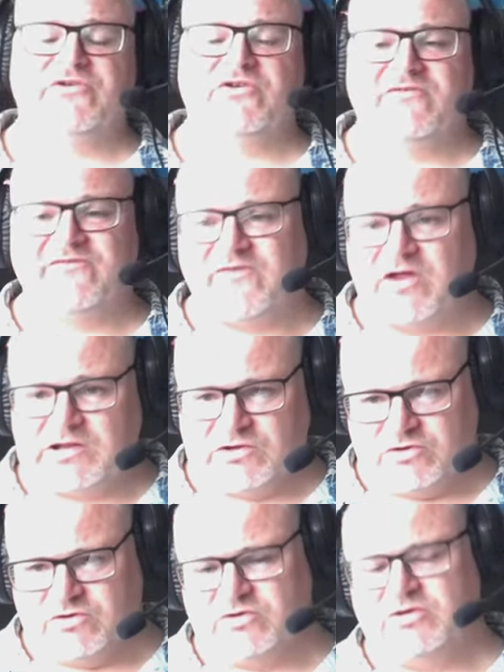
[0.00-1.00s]
was going to
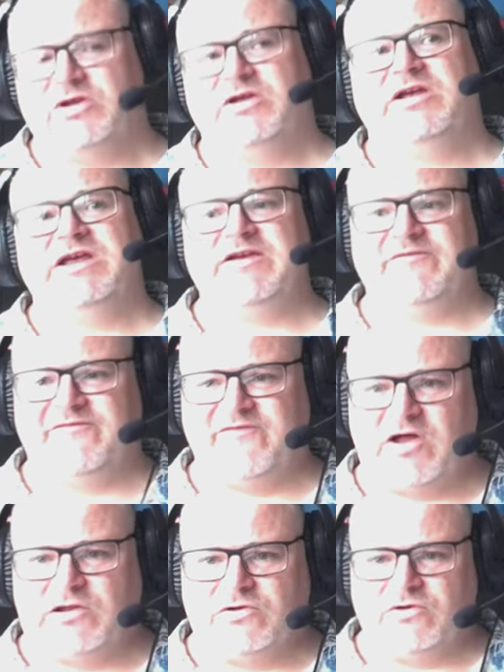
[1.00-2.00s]
follow, it
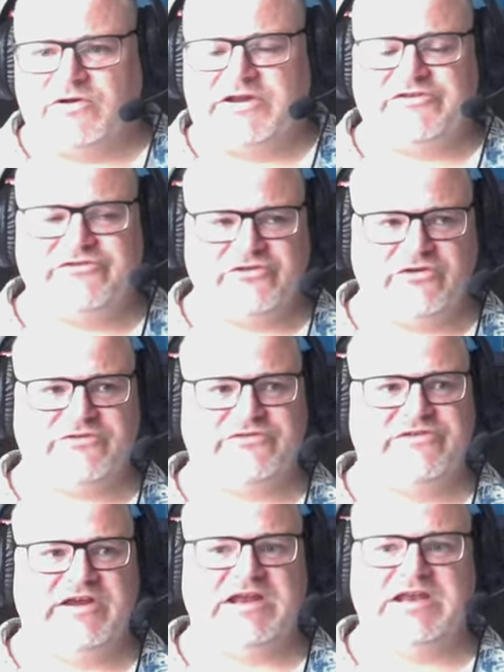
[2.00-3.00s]
followed. It
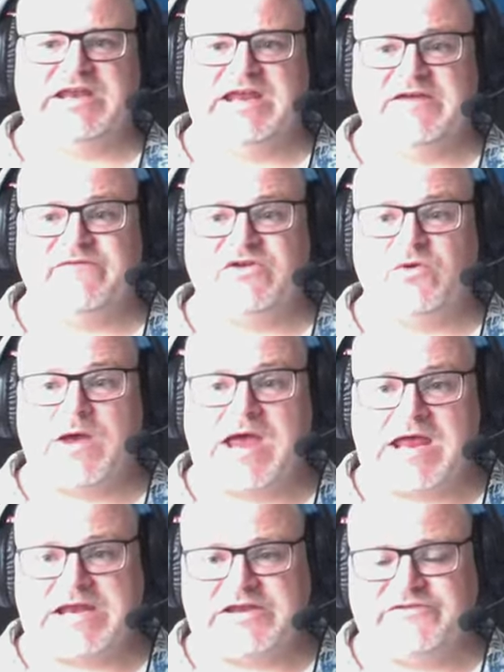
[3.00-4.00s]
just didn't give you
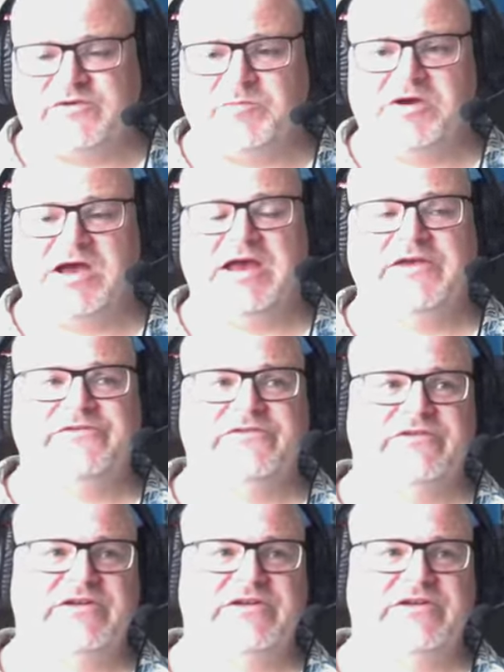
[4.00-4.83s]
any surprises.